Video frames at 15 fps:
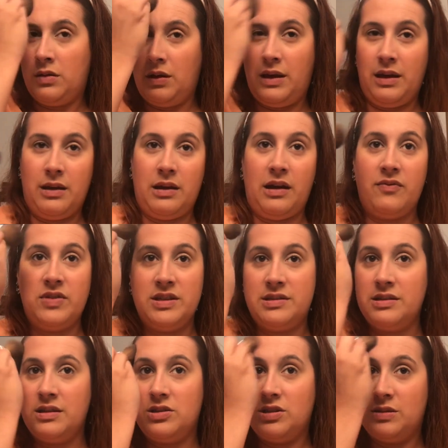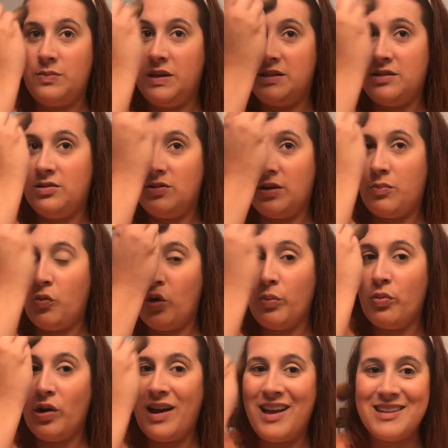And obviously it just makes you look more
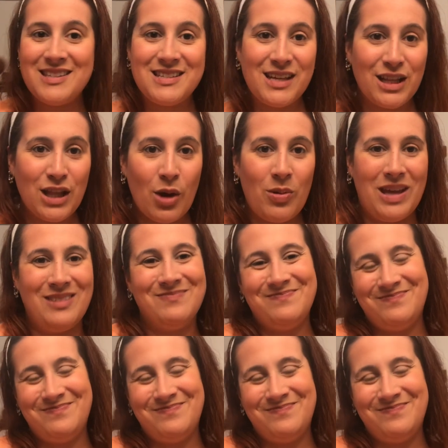bronzed and glowy.